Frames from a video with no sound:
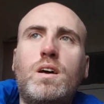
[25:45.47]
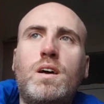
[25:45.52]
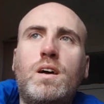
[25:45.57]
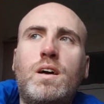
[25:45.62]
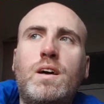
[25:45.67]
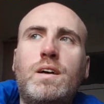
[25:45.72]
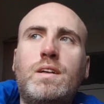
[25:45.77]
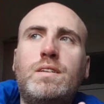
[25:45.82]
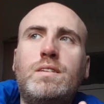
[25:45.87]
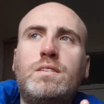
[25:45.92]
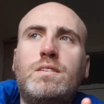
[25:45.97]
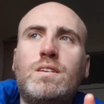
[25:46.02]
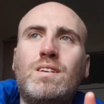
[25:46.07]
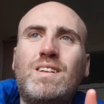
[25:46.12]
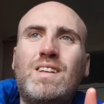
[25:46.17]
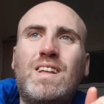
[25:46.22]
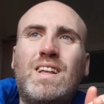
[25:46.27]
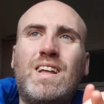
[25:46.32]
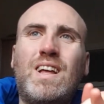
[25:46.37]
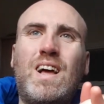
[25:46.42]
And
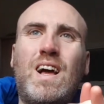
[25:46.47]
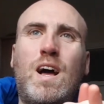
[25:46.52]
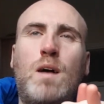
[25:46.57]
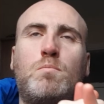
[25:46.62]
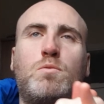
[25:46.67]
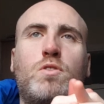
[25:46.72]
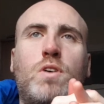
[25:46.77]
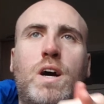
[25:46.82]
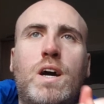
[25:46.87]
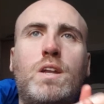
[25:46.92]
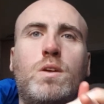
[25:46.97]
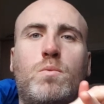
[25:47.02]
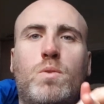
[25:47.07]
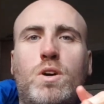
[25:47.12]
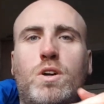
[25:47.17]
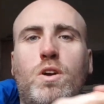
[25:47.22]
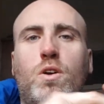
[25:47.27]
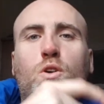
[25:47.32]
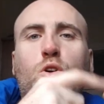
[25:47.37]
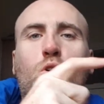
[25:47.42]
I'm trying to
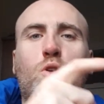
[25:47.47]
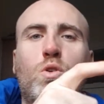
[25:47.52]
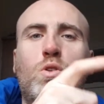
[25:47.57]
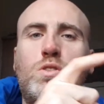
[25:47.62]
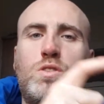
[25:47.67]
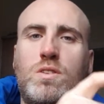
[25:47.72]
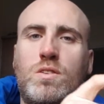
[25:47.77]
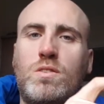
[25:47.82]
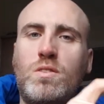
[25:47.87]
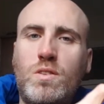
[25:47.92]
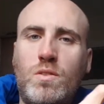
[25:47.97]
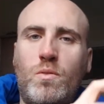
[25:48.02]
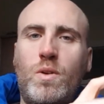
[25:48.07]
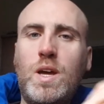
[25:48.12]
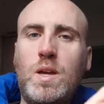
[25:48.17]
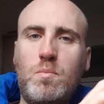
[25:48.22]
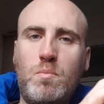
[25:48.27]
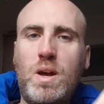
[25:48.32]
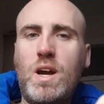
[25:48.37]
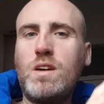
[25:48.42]
work out who is it the
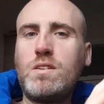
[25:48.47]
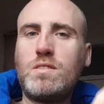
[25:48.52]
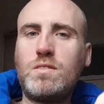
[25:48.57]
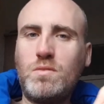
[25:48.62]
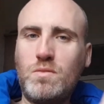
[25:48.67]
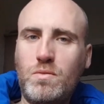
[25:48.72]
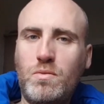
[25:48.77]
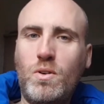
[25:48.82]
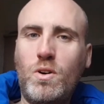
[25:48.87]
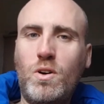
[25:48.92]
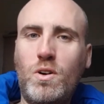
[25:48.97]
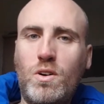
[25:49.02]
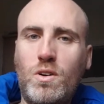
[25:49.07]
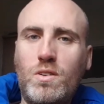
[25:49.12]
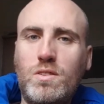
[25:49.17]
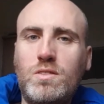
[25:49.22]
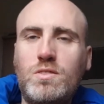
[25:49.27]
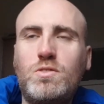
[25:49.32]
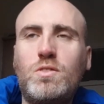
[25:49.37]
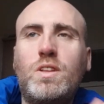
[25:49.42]
right person
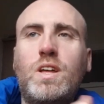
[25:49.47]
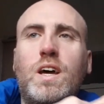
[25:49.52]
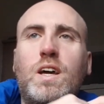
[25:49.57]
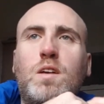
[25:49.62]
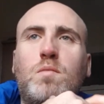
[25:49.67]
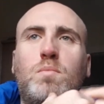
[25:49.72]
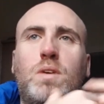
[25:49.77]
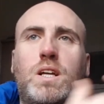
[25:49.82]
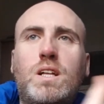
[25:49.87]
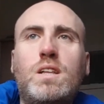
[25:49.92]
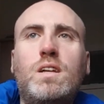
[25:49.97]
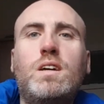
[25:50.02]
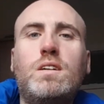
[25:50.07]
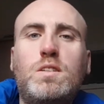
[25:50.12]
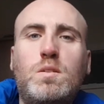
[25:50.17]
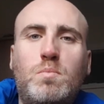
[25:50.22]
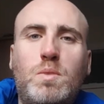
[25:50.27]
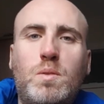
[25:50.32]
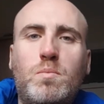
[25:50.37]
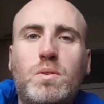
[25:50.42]
for, so that I can be clear
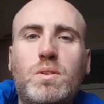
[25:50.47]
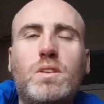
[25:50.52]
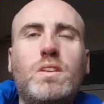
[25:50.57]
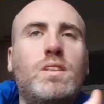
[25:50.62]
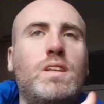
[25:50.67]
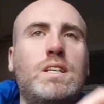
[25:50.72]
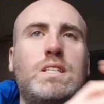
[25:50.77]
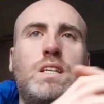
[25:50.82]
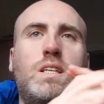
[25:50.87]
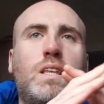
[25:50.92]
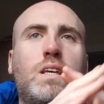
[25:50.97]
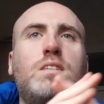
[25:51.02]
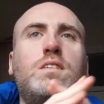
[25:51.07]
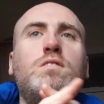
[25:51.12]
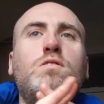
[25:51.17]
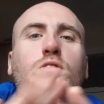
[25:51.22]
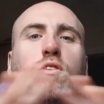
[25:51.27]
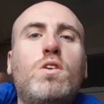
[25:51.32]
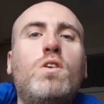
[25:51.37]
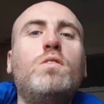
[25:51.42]
to people, listen, this
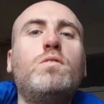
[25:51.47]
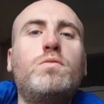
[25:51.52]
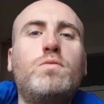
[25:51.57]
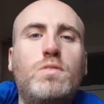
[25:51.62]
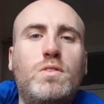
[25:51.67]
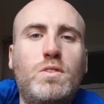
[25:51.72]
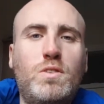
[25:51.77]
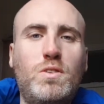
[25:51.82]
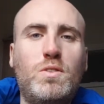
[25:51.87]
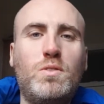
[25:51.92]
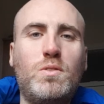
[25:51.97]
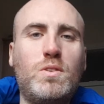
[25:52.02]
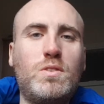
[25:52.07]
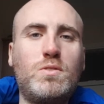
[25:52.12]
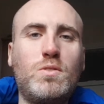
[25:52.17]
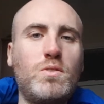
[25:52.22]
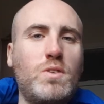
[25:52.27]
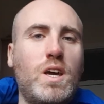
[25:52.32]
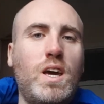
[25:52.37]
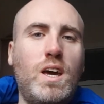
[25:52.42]
is not for you.
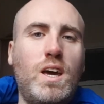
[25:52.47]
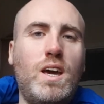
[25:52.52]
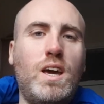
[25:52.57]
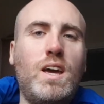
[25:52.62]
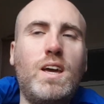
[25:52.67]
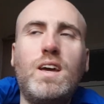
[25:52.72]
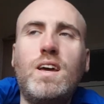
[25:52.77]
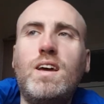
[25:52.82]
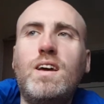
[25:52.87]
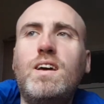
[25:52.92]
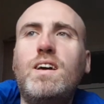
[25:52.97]
It's okay.